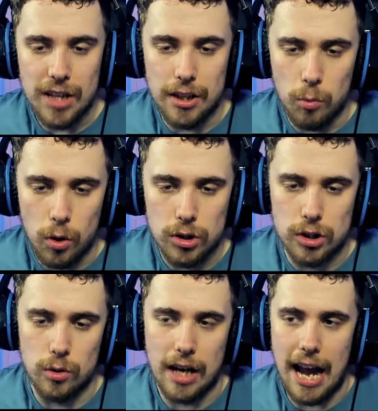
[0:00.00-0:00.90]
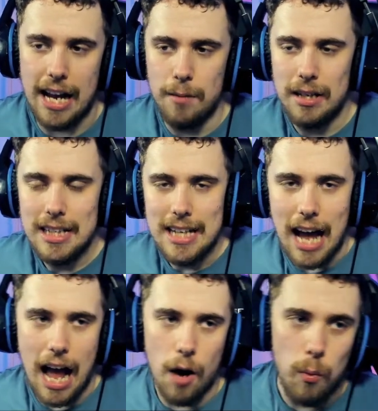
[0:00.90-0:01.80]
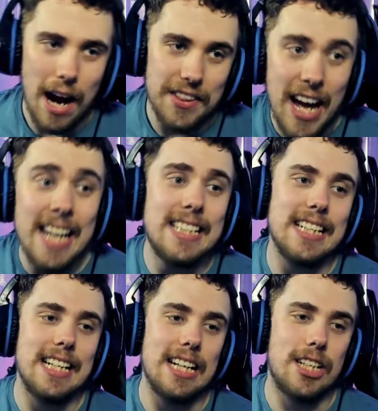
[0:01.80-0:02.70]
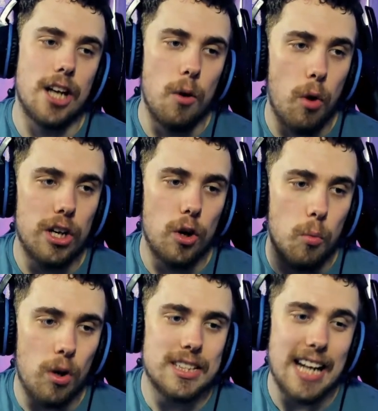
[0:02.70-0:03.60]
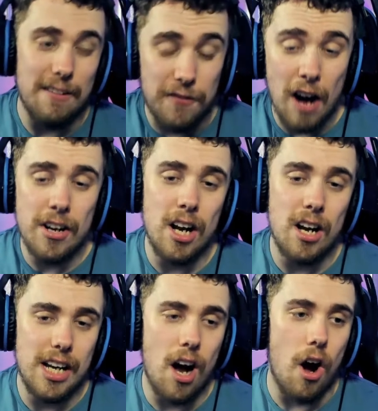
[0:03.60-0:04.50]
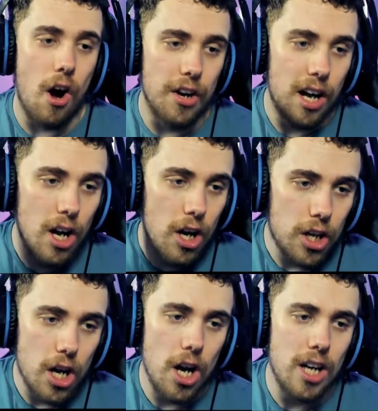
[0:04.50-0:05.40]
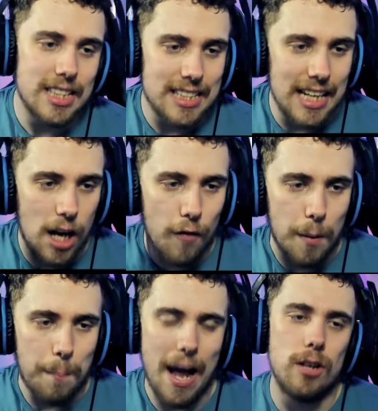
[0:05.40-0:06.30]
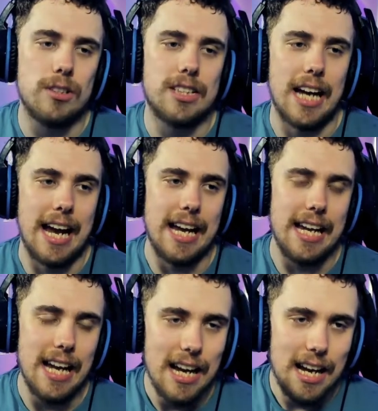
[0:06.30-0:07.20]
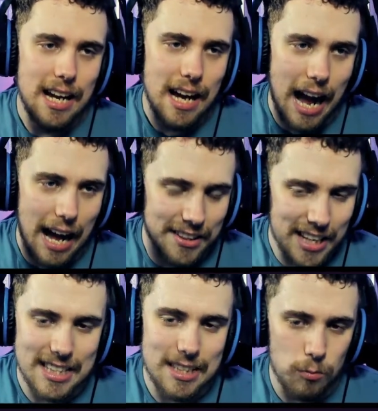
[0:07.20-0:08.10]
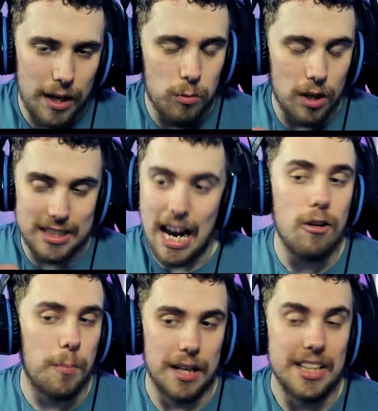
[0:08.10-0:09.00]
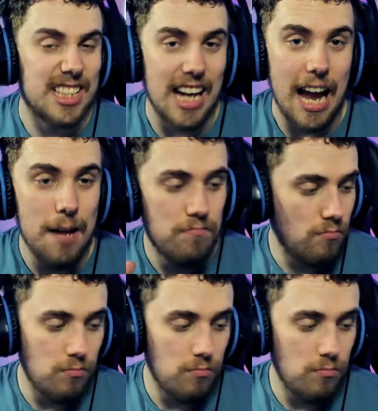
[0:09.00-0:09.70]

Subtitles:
than the Walsall game, where they did initially go 1-0 up once again very early on, courtesy of a penalty. And we were terrible in this game.